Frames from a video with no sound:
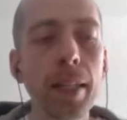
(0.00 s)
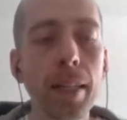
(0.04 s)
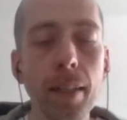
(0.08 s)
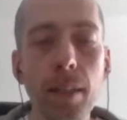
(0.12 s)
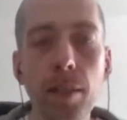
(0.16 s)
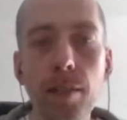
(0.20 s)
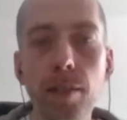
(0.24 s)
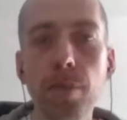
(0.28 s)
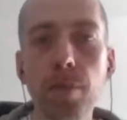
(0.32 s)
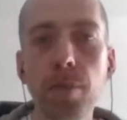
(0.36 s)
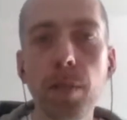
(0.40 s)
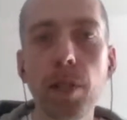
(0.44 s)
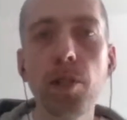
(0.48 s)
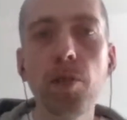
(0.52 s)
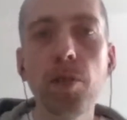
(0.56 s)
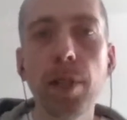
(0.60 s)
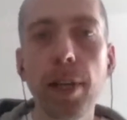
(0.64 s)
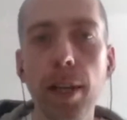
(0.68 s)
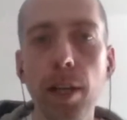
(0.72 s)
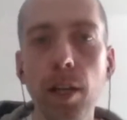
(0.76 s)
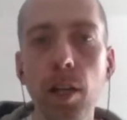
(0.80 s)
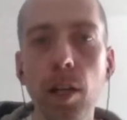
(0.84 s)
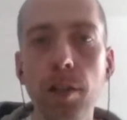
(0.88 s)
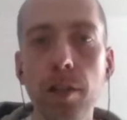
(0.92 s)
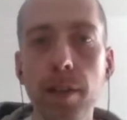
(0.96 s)
that doesn't mean you
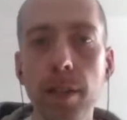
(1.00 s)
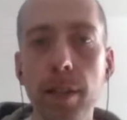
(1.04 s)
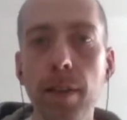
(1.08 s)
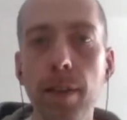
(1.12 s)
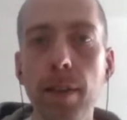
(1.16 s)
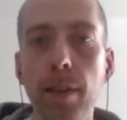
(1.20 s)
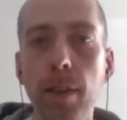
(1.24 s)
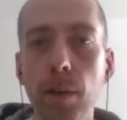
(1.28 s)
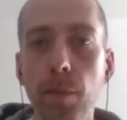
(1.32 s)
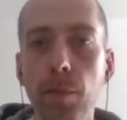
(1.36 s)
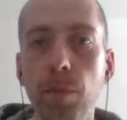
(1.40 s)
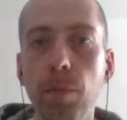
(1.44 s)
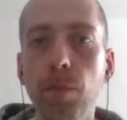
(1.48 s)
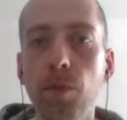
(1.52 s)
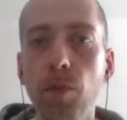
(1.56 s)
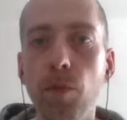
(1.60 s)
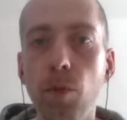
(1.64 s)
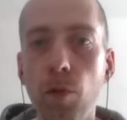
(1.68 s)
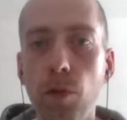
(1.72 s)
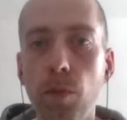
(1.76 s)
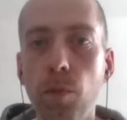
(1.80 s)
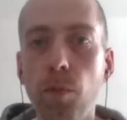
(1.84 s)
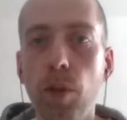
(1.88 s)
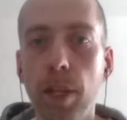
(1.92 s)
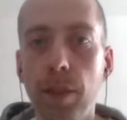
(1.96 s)
cannot set them
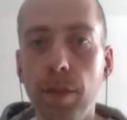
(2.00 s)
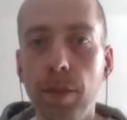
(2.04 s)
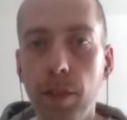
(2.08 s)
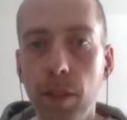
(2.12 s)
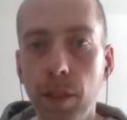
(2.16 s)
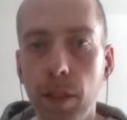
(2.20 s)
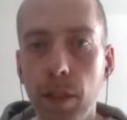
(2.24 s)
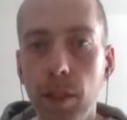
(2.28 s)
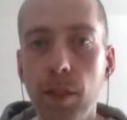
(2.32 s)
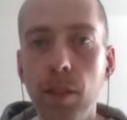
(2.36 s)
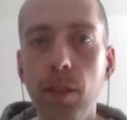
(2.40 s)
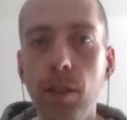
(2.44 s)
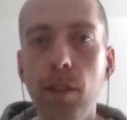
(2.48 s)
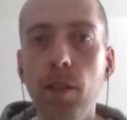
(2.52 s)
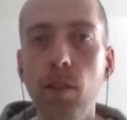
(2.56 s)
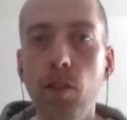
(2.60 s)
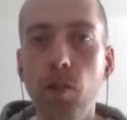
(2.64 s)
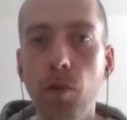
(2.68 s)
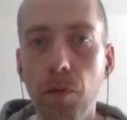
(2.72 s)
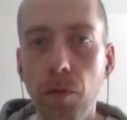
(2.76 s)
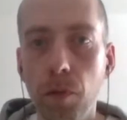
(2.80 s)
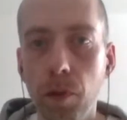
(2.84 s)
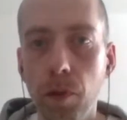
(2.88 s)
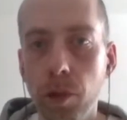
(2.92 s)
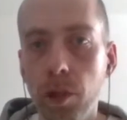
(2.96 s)
for private
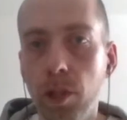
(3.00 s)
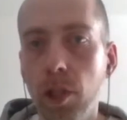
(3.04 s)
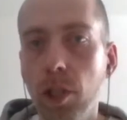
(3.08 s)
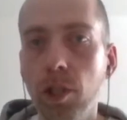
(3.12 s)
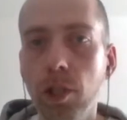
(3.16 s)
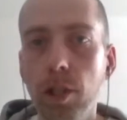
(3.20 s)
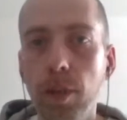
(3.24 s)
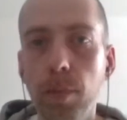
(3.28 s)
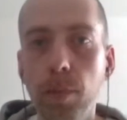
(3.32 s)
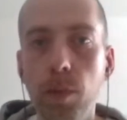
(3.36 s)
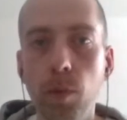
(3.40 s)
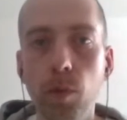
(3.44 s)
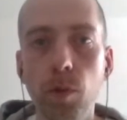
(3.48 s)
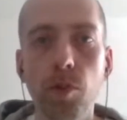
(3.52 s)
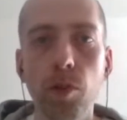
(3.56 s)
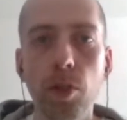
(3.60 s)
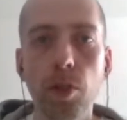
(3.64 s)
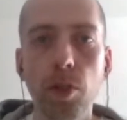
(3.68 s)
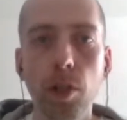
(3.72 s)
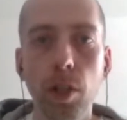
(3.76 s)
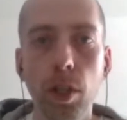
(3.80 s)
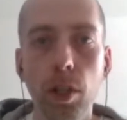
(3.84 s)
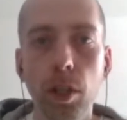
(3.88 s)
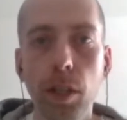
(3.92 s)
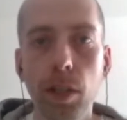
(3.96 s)
entities, so for startups which
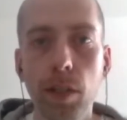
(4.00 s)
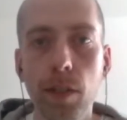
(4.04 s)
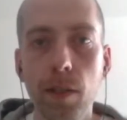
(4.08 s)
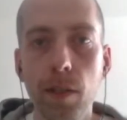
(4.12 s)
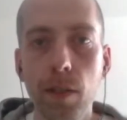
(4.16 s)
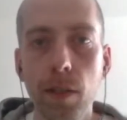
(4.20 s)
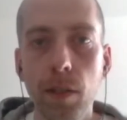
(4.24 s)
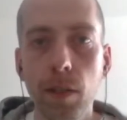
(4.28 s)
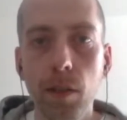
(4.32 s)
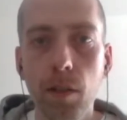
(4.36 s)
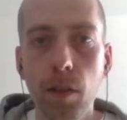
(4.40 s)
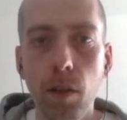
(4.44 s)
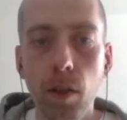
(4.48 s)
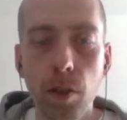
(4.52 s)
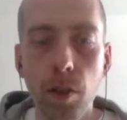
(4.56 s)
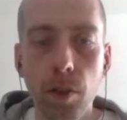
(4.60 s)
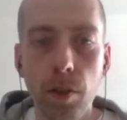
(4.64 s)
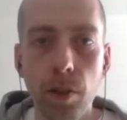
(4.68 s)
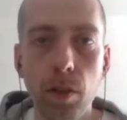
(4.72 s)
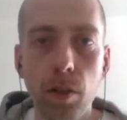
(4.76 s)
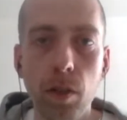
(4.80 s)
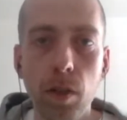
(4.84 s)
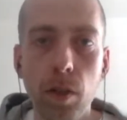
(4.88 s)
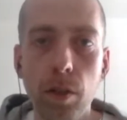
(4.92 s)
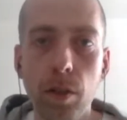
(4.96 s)
are not listed
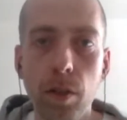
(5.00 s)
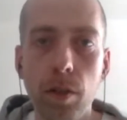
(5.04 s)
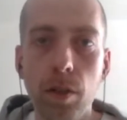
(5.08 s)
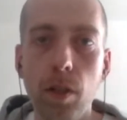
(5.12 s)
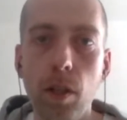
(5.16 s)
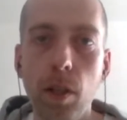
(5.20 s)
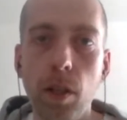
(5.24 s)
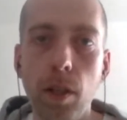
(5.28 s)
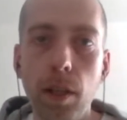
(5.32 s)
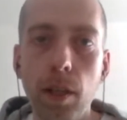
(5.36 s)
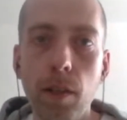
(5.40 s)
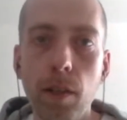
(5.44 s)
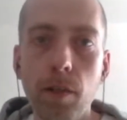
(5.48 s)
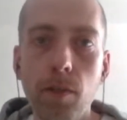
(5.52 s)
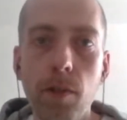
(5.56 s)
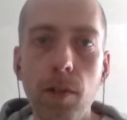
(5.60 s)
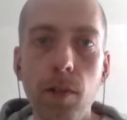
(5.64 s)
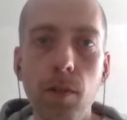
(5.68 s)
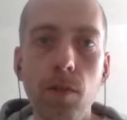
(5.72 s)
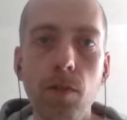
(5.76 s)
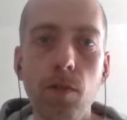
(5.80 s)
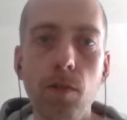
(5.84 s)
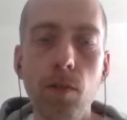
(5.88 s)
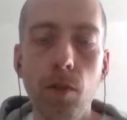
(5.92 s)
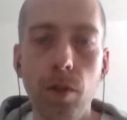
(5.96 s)
on the stock
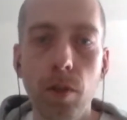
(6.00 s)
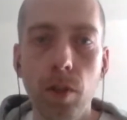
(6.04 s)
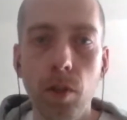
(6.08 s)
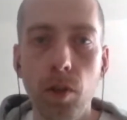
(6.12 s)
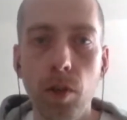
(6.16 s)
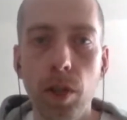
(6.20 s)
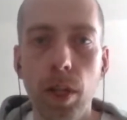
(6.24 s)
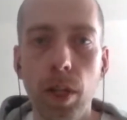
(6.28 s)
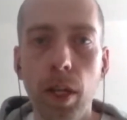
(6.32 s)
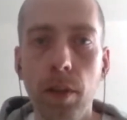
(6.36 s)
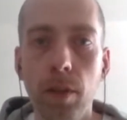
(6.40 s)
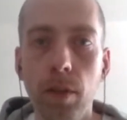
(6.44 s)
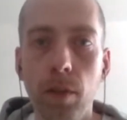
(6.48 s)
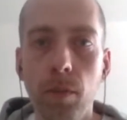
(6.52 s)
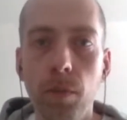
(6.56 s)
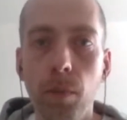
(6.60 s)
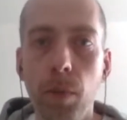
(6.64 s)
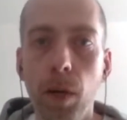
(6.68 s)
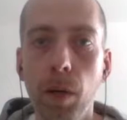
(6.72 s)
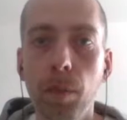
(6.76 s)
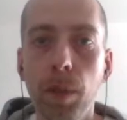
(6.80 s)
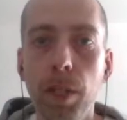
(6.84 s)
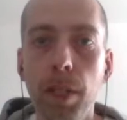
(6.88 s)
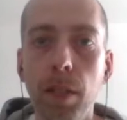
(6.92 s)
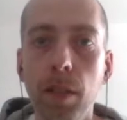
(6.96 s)
exchange or on other
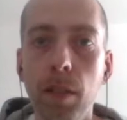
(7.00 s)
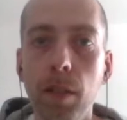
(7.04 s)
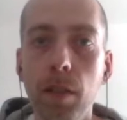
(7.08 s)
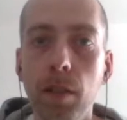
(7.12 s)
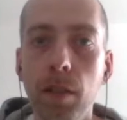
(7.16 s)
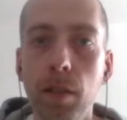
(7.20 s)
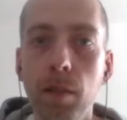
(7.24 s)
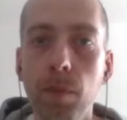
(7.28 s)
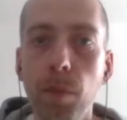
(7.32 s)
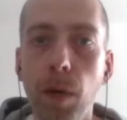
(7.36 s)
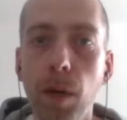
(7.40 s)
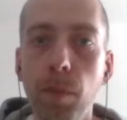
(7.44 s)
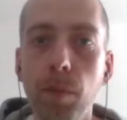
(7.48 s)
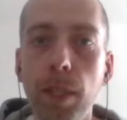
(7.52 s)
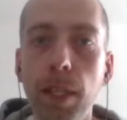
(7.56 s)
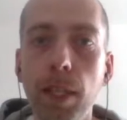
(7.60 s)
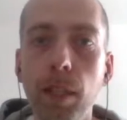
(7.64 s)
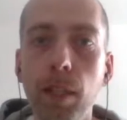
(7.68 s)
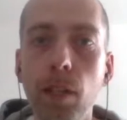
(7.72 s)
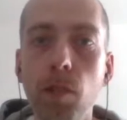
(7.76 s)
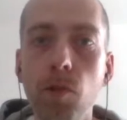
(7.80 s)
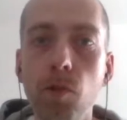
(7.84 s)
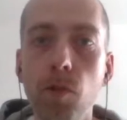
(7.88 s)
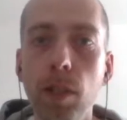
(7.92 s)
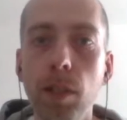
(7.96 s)

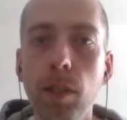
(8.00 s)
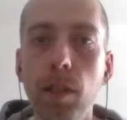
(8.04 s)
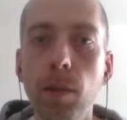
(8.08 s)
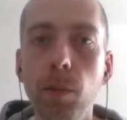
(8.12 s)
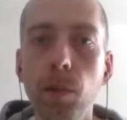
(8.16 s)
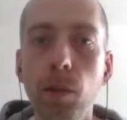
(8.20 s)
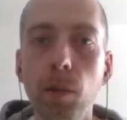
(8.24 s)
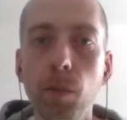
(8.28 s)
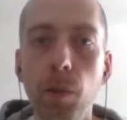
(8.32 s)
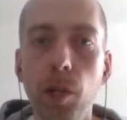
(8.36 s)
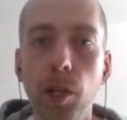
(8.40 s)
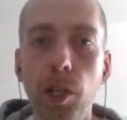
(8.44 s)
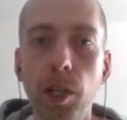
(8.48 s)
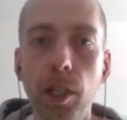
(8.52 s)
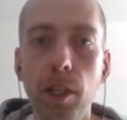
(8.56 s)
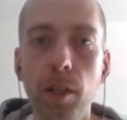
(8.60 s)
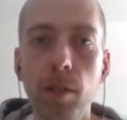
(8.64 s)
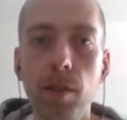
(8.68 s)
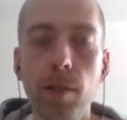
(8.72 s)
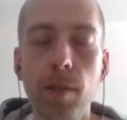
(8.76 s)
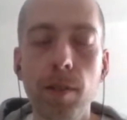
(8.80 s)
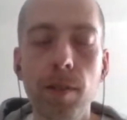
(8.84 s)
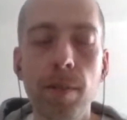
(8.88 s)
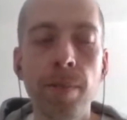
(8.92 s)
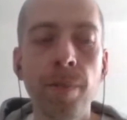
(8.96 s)
publicly tradable
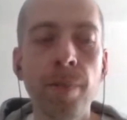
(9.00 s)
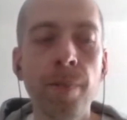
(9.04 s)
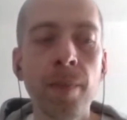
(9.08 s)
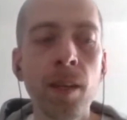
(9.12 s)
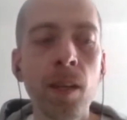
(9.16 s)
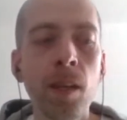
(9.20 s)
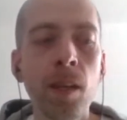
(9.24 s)
markets.